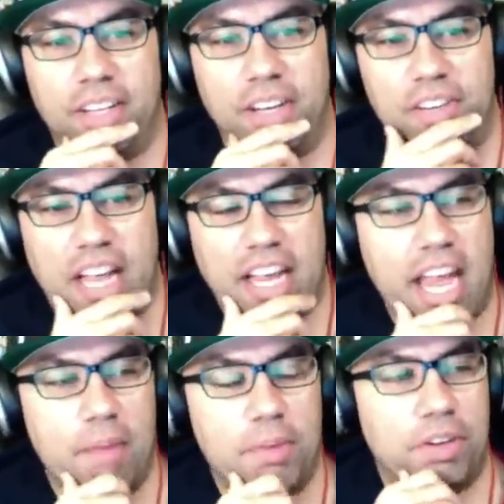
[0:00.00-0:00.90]
You were like, "Hey,
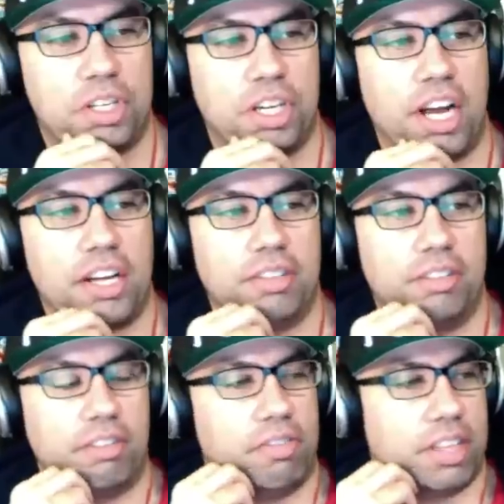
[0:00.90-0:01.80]
I'm going to Chicago
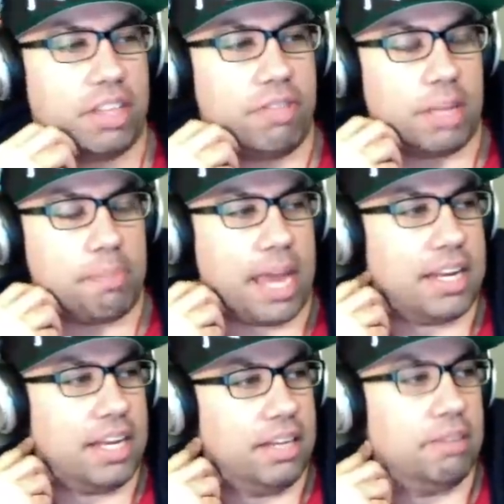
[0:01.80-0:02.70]
with with
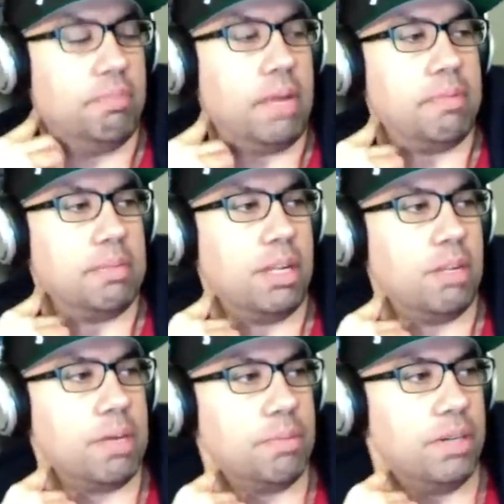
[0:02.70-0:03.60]
Amanda and maybe some other
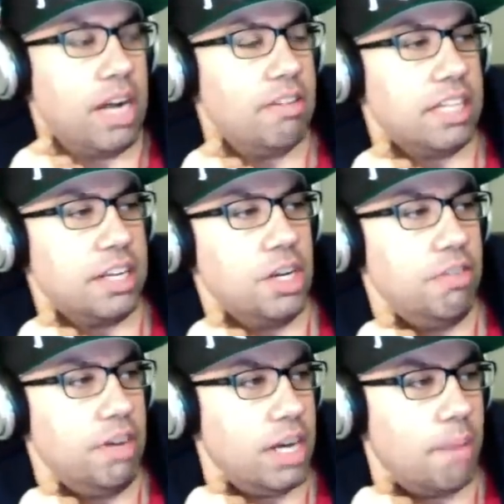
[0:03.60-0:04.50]
people," and I was like, "You know
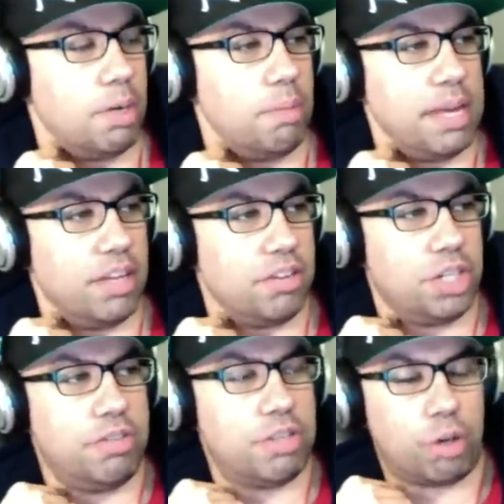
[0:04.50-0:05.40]
what? I'm going to be there too
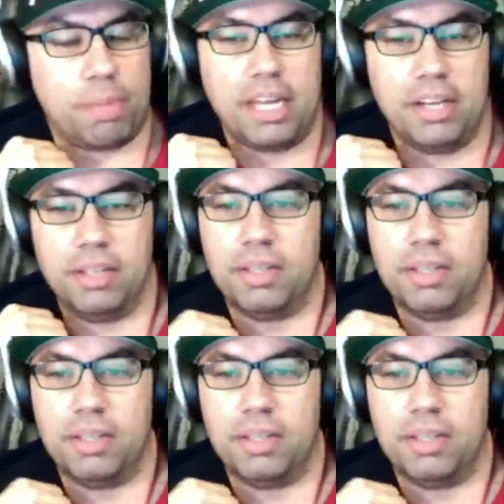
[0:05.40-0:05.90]
with Torpedo."